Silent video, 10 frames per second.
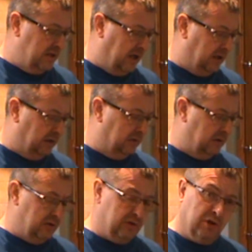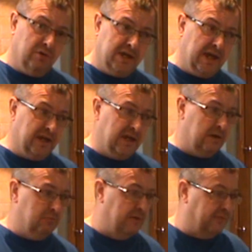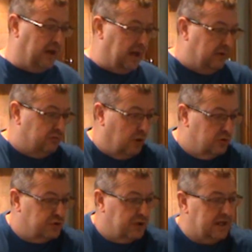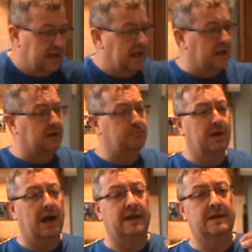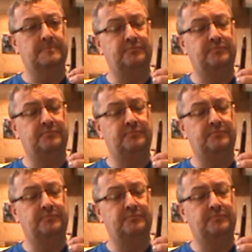I'll do the inking with a rotary ink pen,